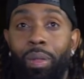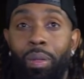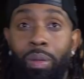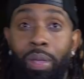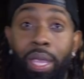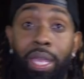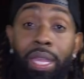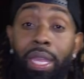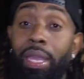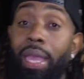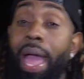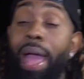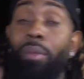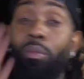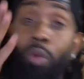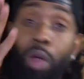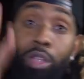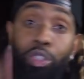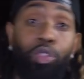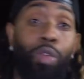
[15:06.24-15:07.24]
I mean, I,
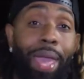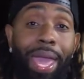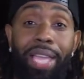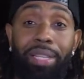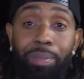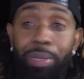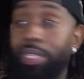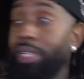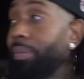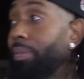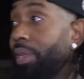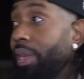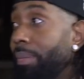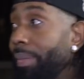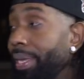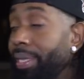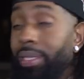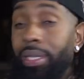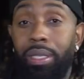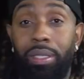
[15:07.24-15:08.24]
why don't you ask me something that
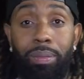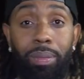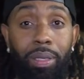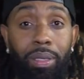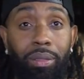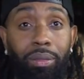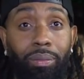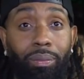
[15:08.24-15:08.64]
makes sense, bro?